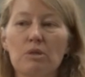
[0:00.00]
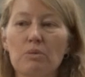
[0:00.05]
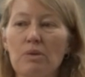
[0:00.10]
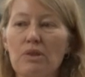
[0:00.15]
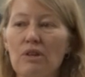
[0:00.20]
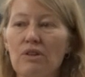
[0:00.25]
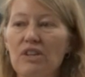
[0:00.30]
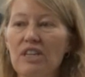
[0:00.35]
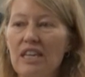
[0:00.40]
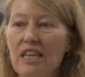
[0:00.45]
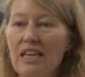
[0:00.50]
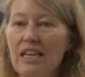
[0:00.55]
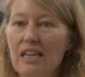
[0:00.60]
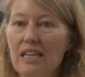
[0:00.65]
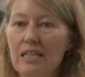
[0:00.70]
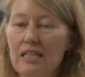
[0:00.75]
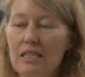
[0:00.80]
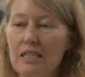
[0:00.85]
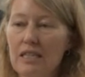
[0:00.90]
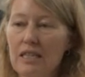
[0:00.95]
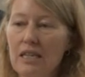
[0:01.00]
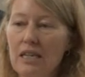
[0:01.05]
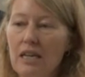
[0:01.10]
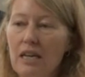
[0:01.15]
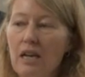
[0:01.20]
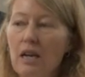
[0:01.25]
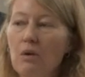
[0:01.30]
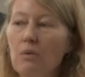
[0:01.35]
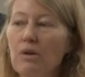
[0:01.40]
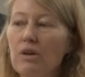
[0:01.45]
was with our kids.
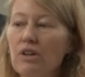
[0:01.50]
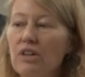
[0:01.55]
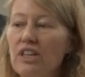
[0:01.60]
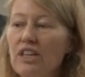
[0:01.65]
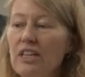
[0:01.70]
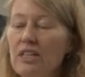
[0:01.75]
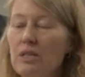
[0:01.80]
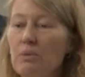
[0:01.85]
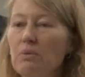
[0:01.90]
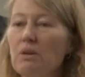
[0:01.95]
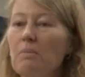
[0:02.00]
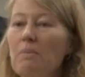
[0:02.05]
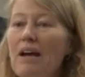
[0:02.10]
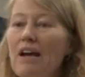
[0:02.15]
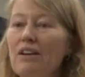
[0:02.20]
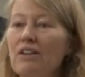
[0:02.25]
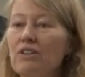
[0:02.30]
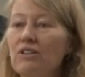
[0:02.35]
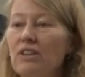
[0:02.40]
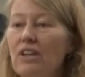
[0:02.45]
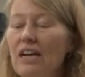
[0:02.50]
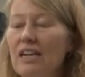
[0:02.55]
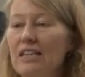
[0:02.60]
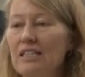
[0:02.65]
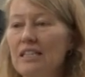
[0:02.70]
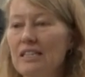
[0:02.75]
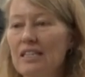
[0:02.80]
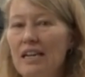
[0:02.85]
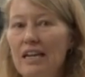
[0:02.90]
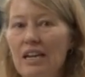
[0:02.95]
When our kids were about your
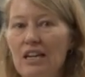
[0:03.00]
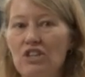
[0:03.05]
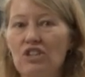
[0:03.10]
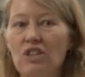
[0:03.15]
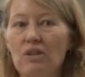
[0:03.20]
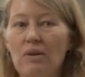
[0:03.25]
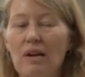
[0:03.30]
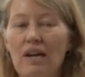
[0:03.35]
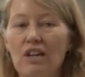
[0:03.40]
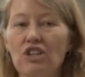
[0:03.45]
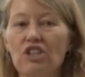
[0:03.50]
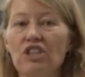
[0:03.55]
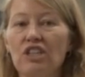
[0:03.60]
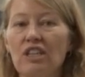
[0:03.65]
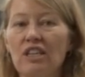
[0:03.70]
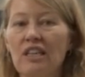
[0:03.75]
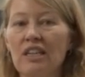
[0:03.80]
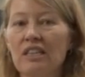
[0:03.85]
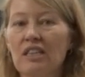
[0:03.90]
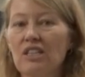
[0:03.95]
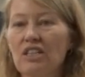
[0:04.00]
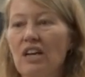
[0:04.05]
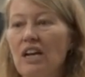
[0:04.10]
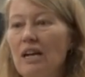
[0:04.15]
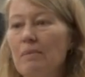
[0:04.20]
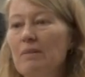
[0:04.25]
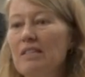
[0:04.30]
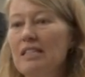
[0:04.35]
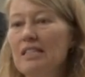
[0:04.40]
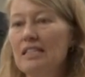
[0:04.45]
guys' age, they were actually at the
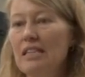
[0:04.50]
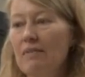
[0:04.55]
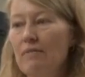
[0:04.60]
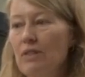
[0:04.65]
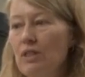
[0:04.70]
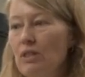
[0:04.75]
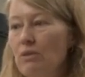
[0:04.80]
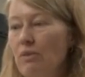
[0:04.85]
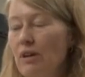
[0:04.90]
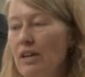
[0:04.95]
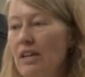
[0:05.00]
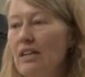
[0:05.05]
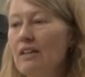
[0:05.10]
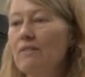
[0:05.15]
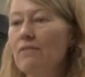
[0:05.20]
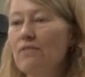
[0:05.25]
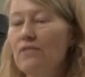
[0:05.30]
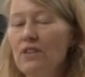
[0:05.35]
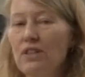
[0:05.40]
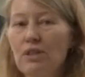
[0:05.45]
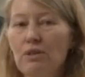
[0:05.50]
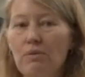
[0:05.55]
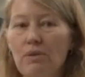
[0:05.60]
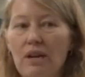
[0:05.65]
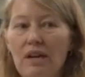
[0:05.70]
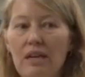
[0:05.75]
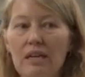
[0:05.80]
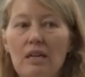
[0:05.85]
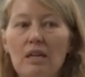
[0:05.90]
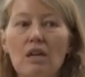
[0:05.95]
time in 7th grade and 5th
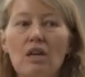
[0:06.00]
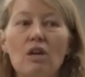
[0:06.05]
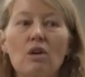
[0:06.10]
grade,